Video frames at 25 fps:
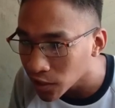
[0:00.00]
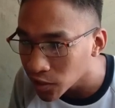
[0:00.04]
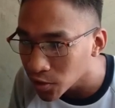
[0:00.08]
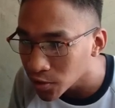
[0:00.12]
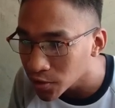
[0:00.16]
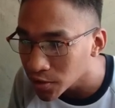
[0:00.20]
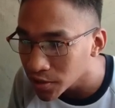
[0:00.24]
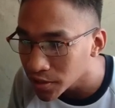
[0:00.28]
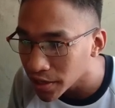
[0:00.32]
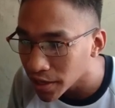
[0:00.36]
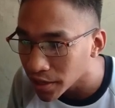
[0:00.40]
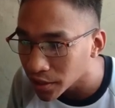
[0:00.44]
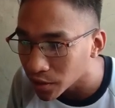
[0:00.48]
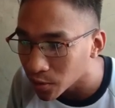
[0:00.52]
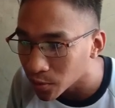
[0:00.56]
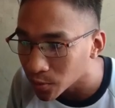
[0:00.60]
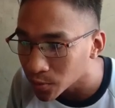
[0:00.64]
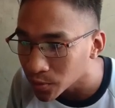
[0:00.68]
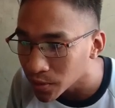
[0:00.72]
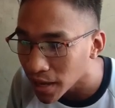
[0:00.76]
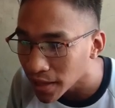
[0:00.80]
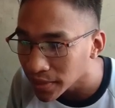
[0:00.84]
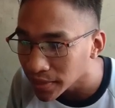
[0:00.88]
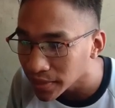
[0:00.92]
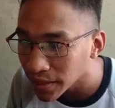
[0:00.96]
location
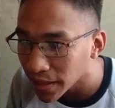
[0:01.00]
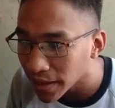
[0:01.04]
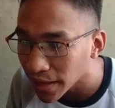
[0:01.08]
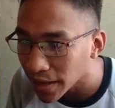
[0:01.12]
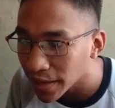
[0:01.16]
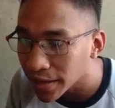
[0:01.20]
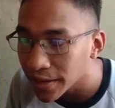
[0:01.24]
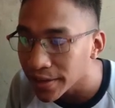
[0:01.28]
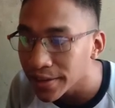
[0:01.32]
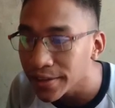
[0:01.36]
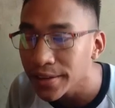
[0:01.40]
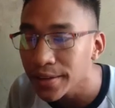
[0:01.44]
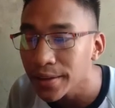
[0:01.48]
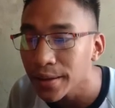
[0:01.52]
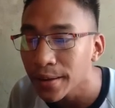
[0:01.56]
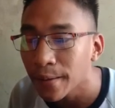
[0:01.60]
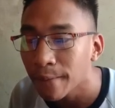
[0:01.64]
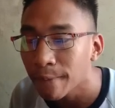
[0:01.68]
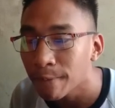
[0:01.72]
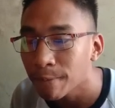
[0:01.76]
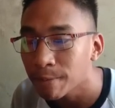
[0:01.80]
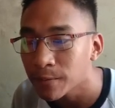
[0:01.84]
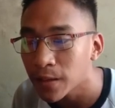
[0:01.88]
0, not a,